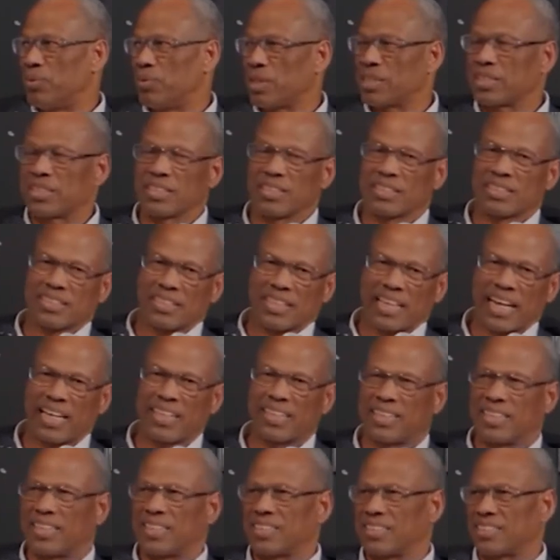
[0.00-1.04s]
which is, I
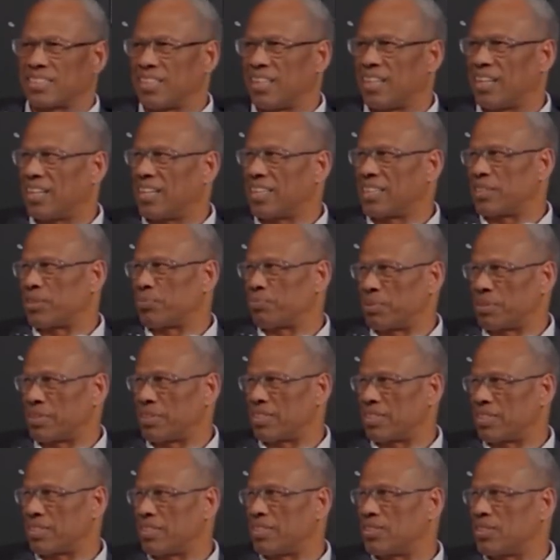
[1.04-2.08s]
think, is the hardest
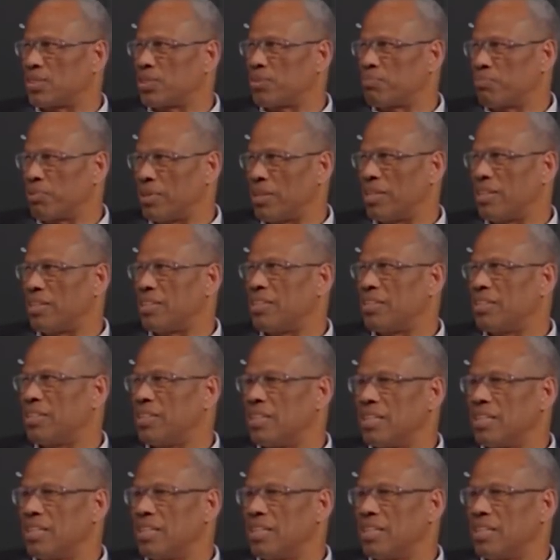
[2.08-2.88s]
position to play.